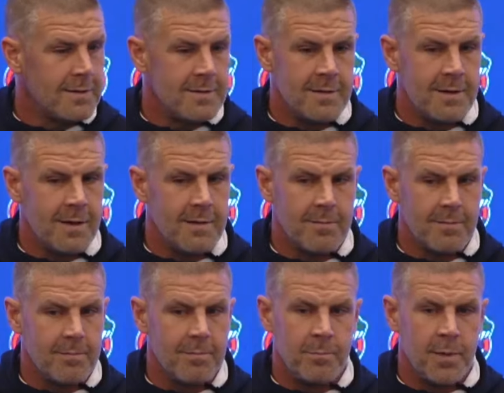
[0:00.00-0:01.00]
He's got
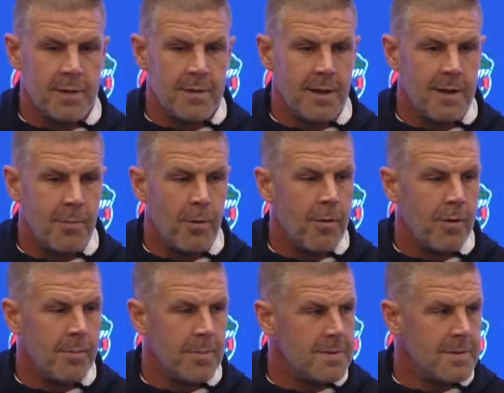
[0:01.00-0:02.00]
big time
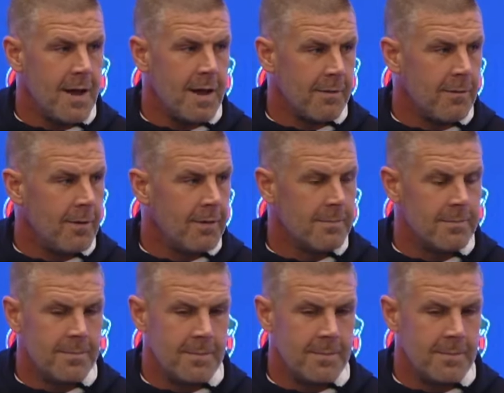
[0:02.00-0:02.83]
arm. He's accurate.